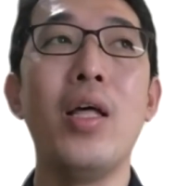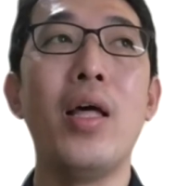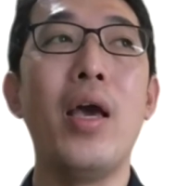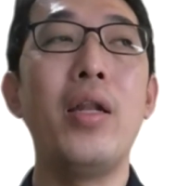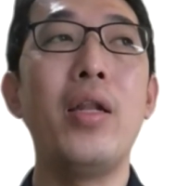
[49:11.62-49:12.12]

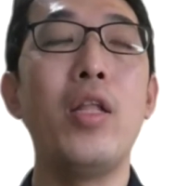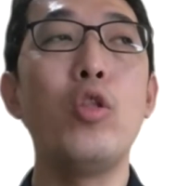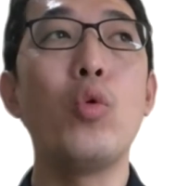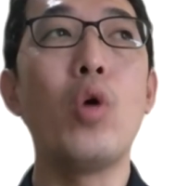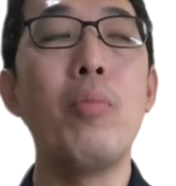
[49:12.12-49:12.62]
And
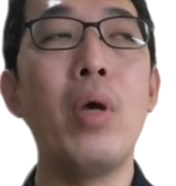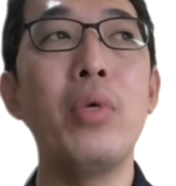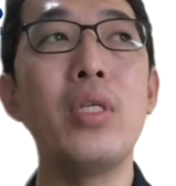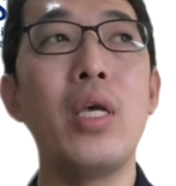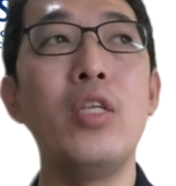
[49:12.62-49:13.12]
to our
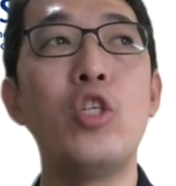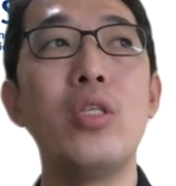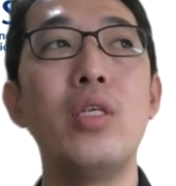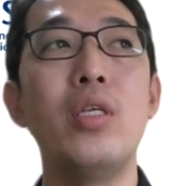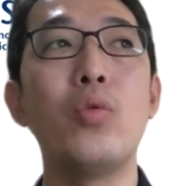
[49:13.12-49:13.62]
member
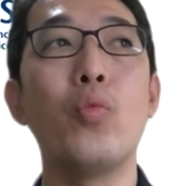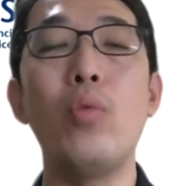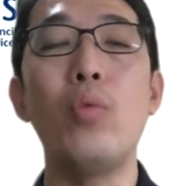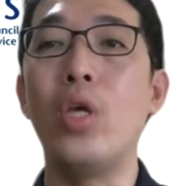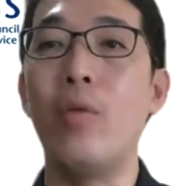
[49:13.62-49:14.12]
agencies,
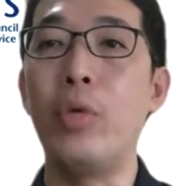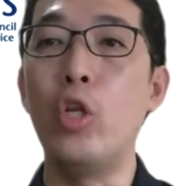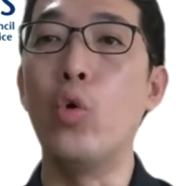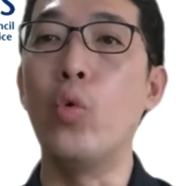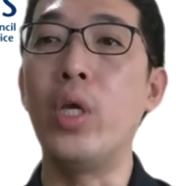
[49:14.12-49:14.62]
what we have been
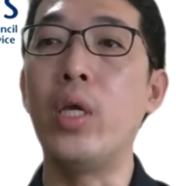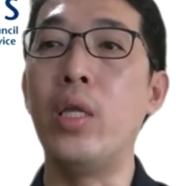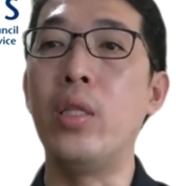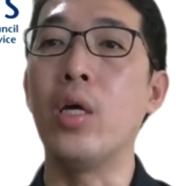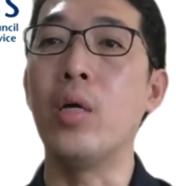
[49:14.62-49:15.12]
doing
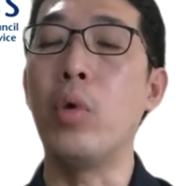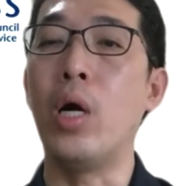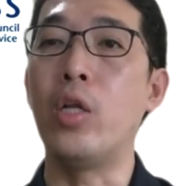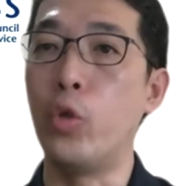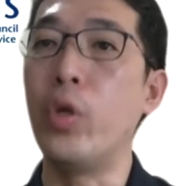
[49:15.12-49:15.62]
in terms
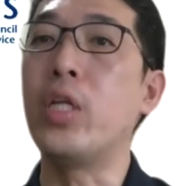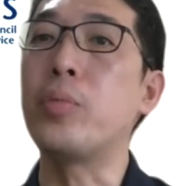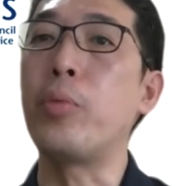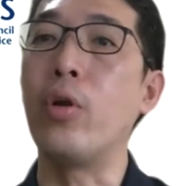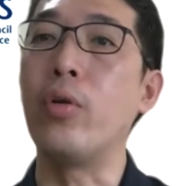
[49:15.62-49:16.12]
during this
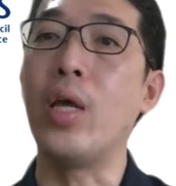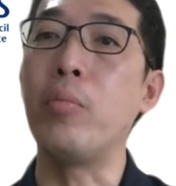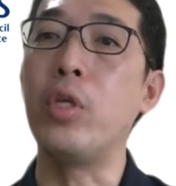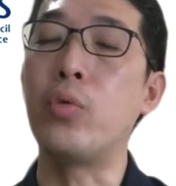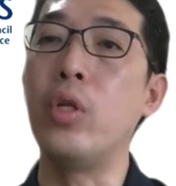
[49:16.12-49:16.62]
period of time
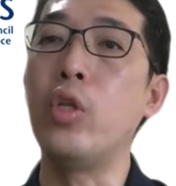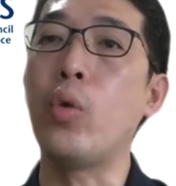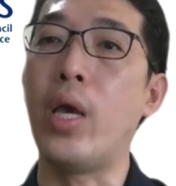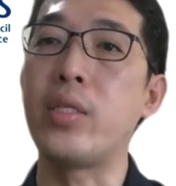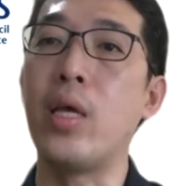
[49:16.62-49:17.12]
is really to
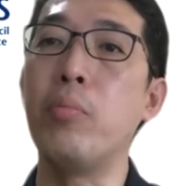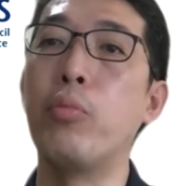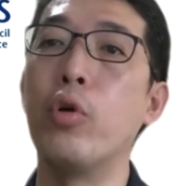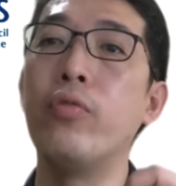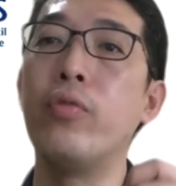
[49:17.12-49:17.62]
extend
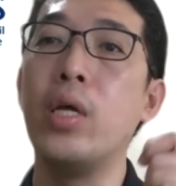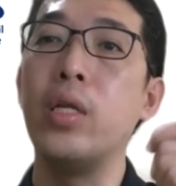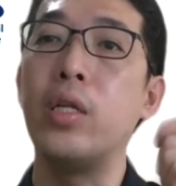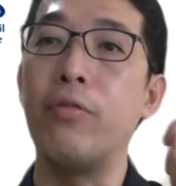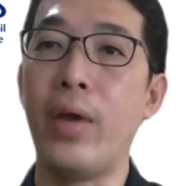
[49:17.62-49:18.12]
both
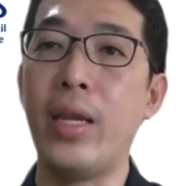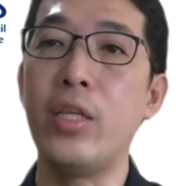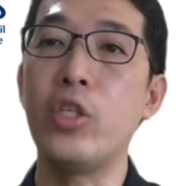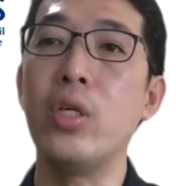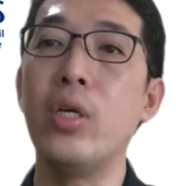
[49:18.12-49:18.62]
the
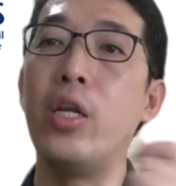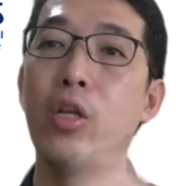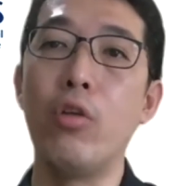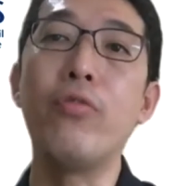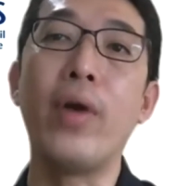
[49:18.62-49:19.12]
financial and
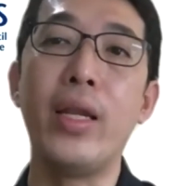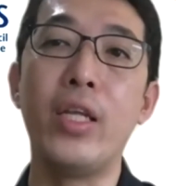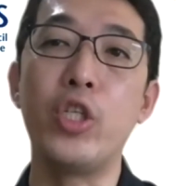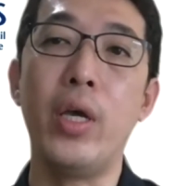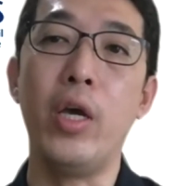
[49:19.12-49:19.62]

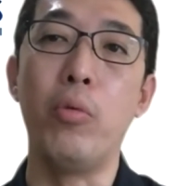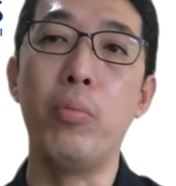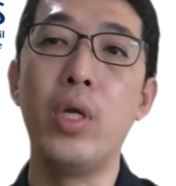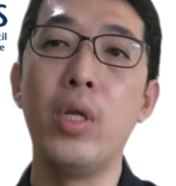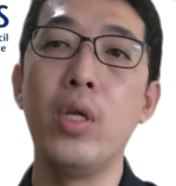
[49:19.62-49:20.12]
non-financial help.
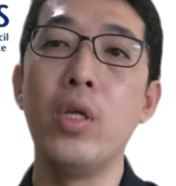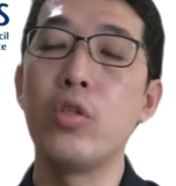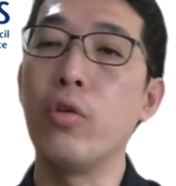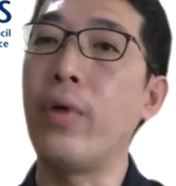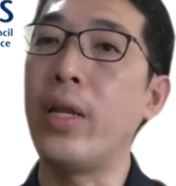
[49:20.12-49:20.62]

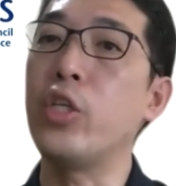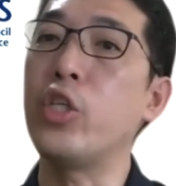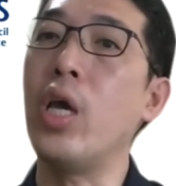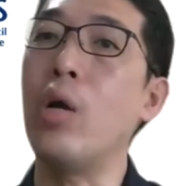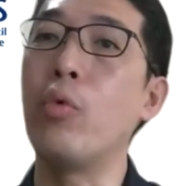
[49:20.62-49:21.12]
So financial
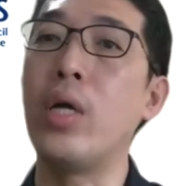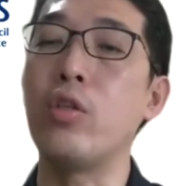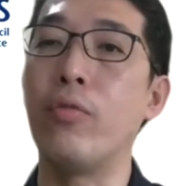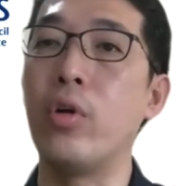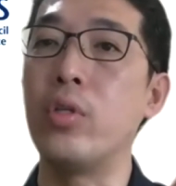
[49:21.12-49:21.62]
help wise,
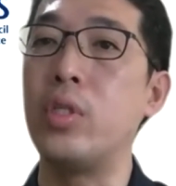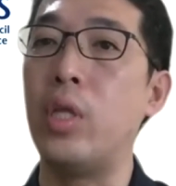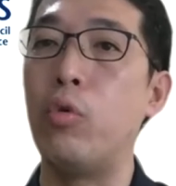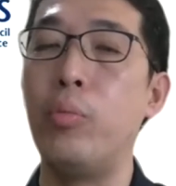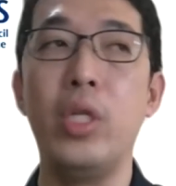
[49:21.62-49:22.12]
of course, there
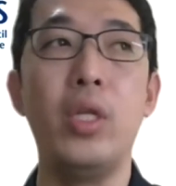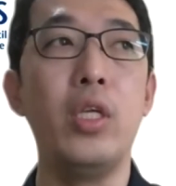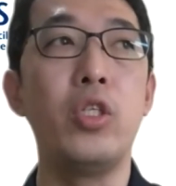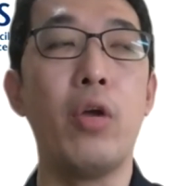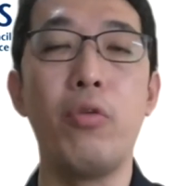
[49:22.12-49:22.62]
will be the
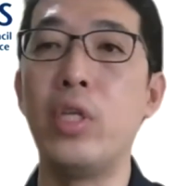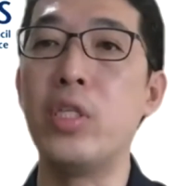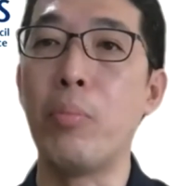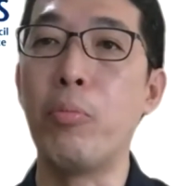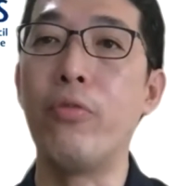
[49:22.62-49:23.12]
charity
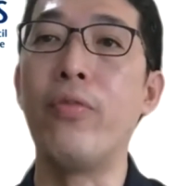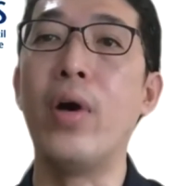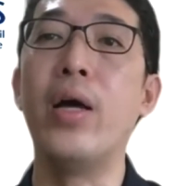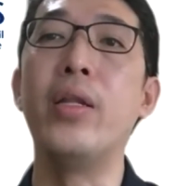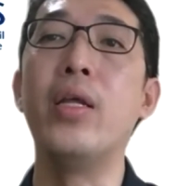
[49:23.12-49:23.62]
support fund,